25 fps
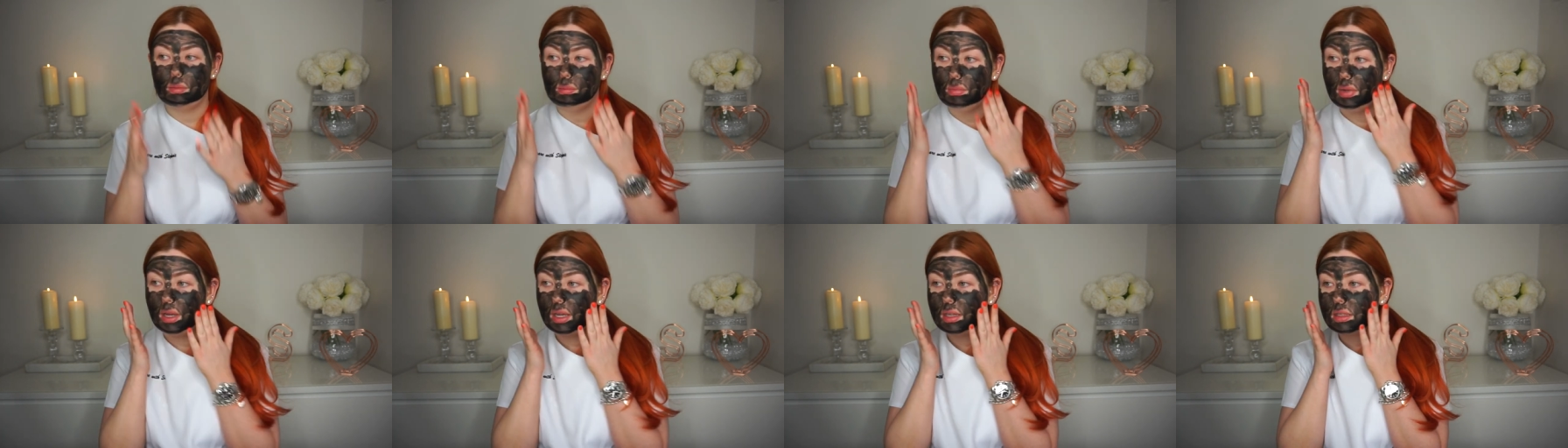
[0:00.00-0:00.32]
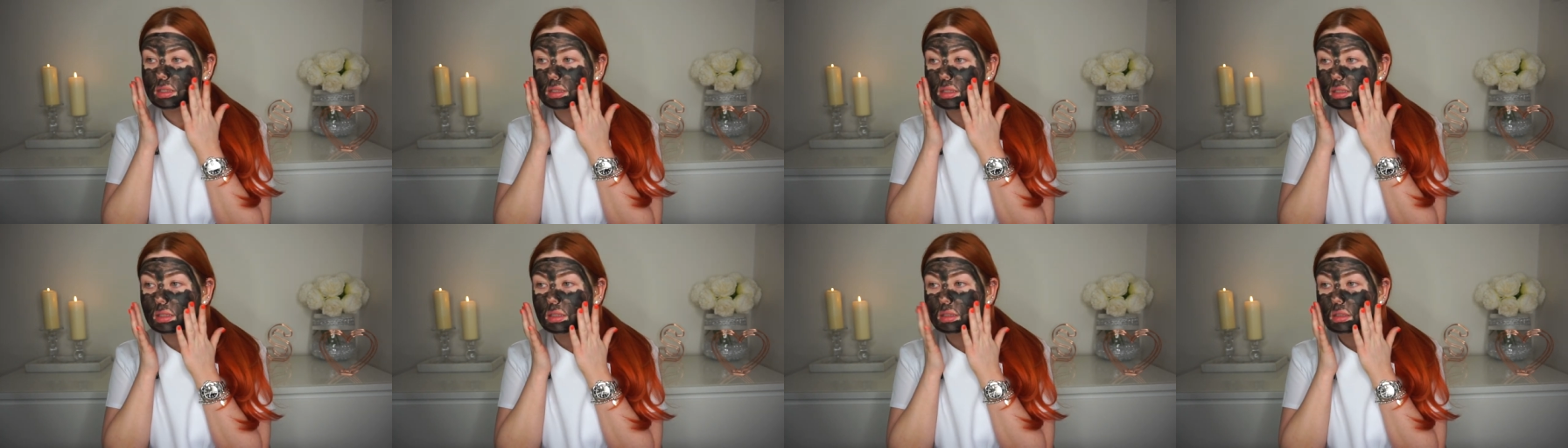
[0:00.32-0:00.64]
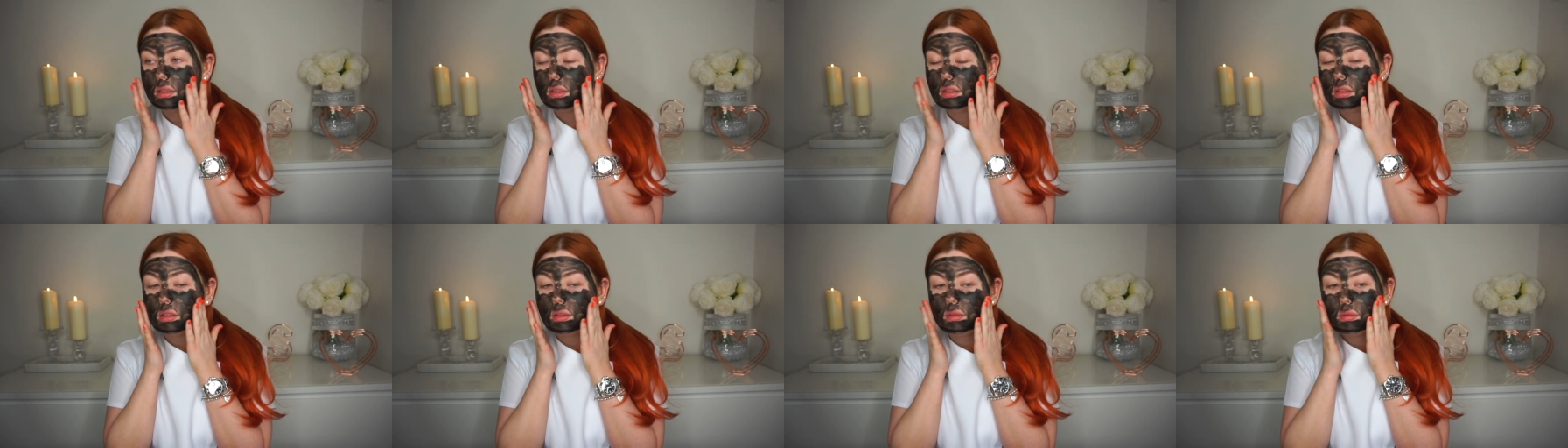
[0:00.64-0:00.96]
mask.
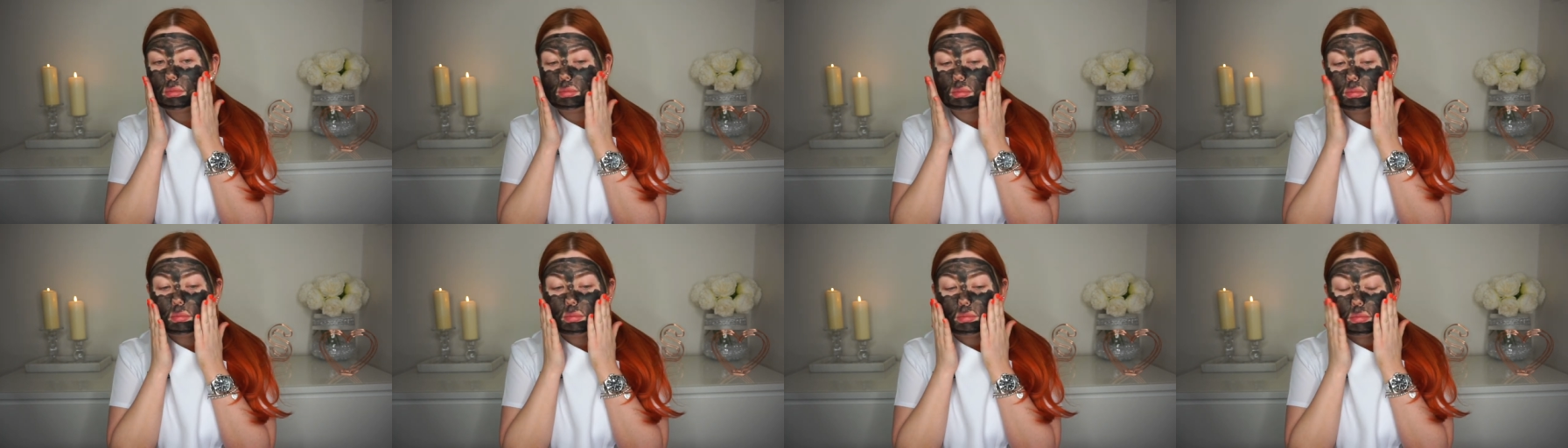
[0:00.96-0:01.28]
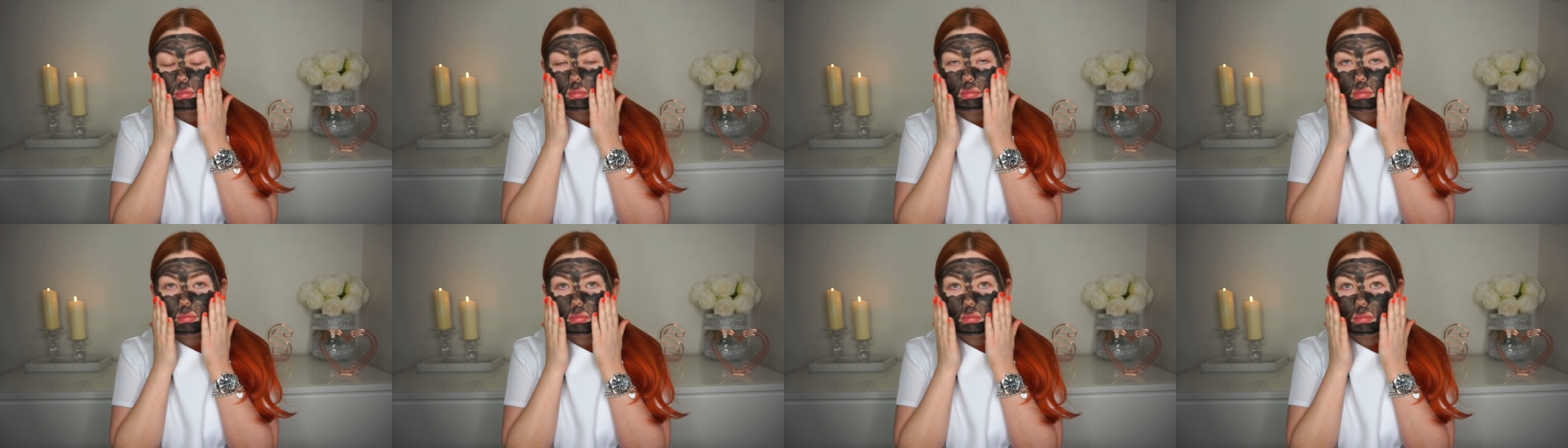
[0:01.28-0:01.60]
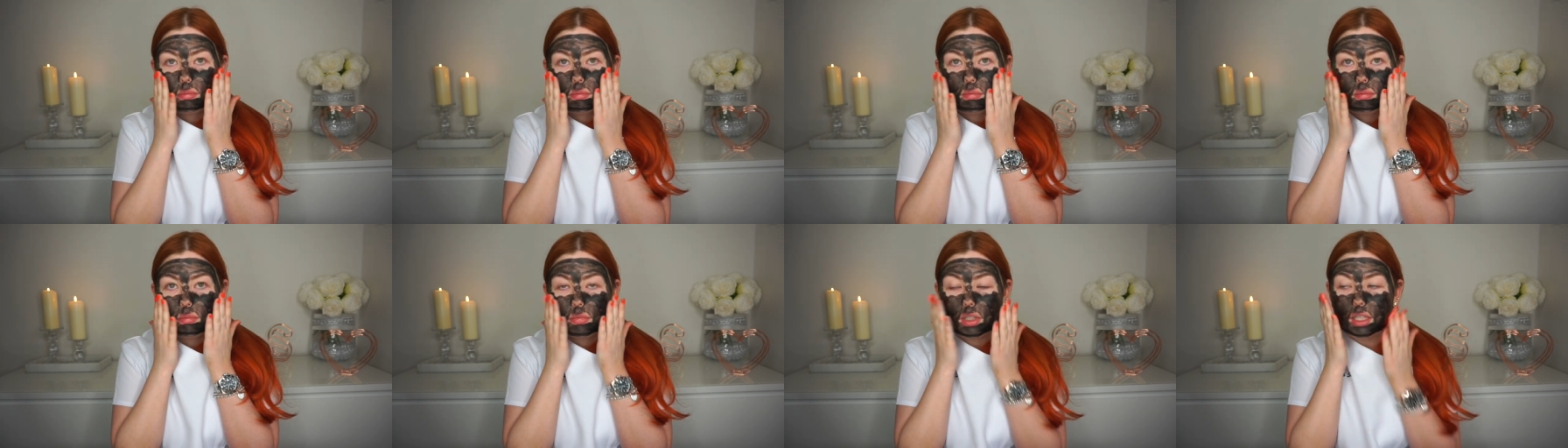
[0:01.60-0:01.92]

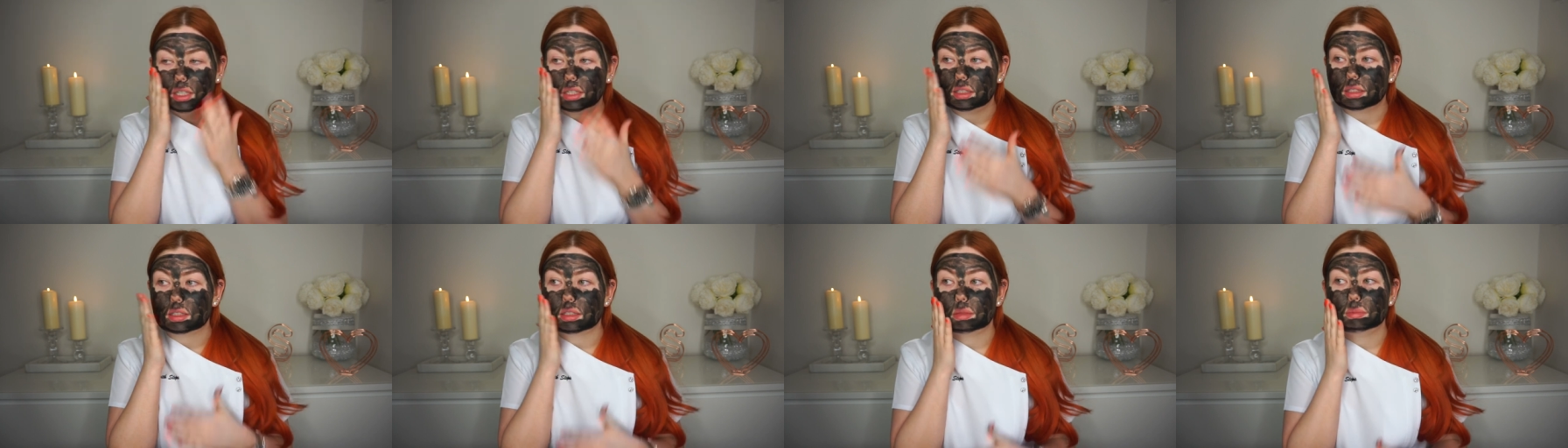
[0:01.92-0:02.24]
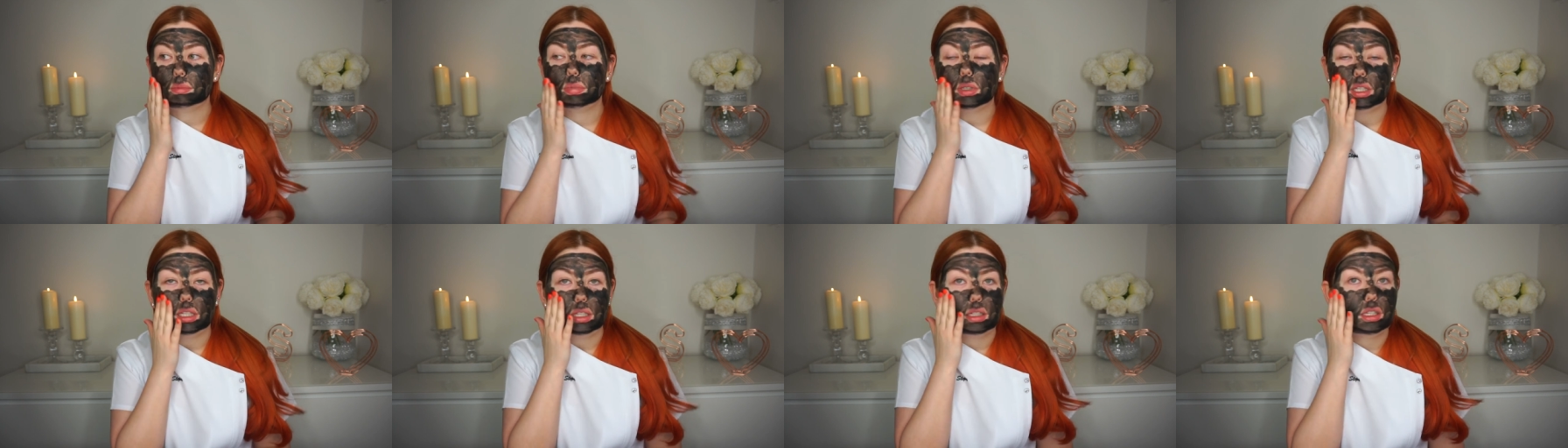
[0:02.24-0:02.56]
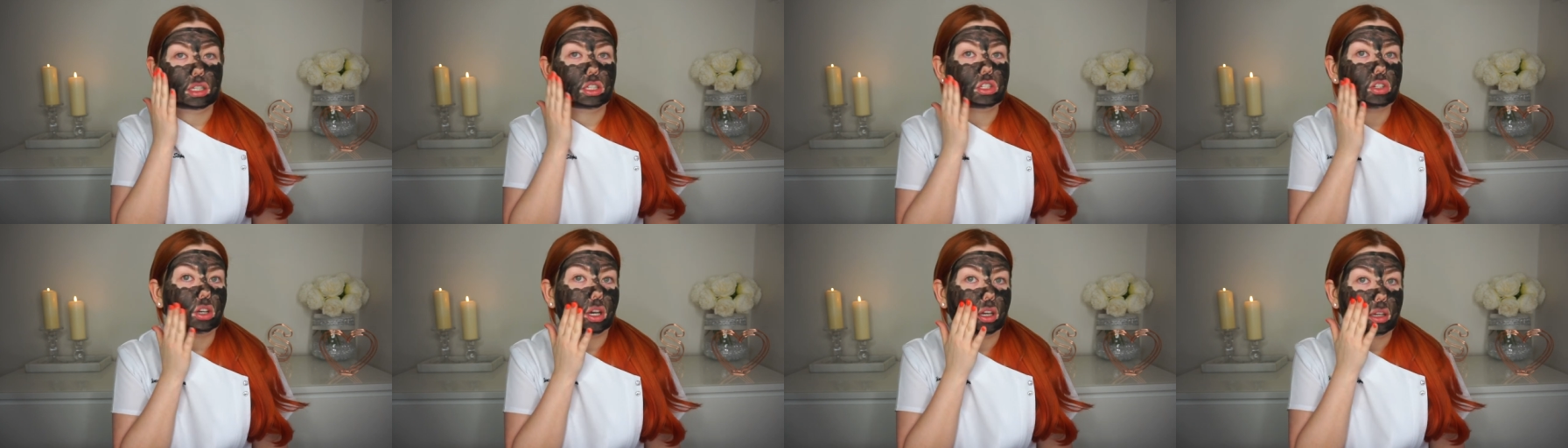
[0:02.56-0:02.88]
And it's
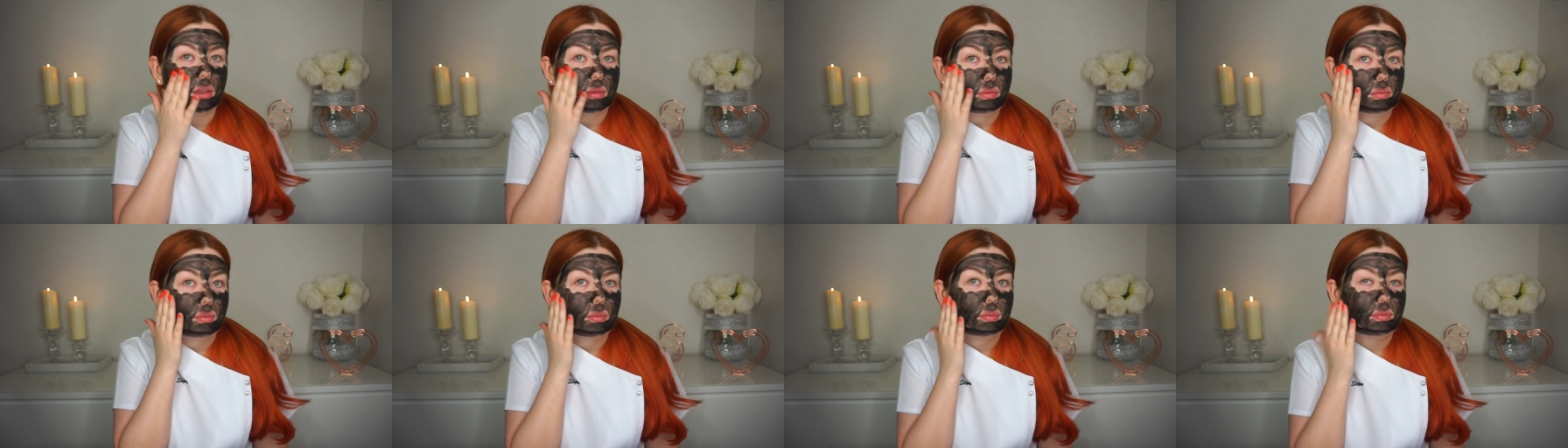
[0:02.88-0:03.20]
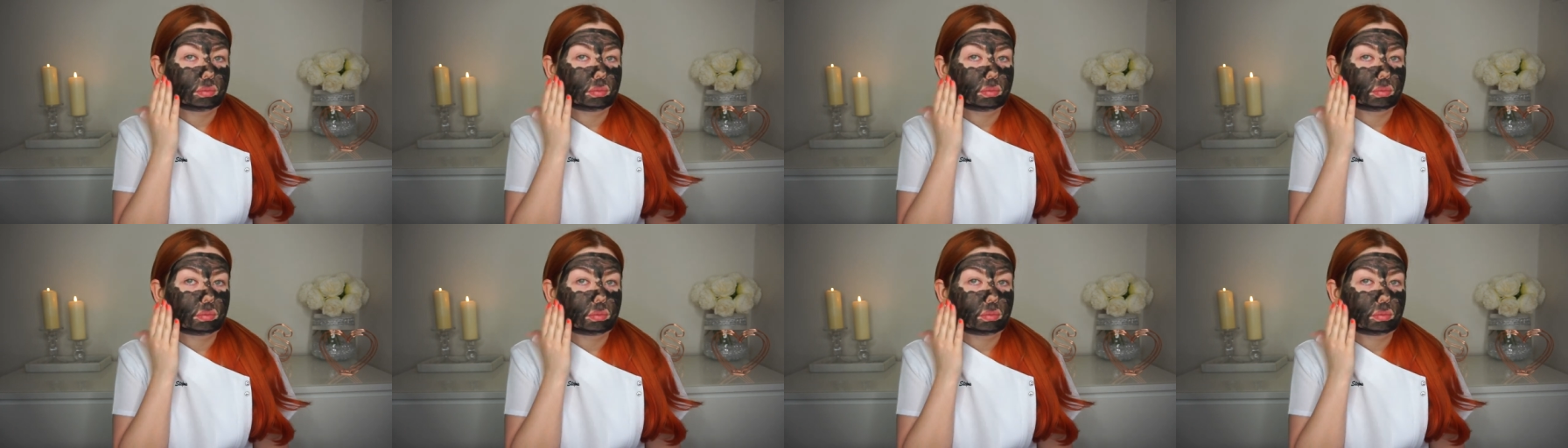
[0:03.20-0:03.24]
completely dry.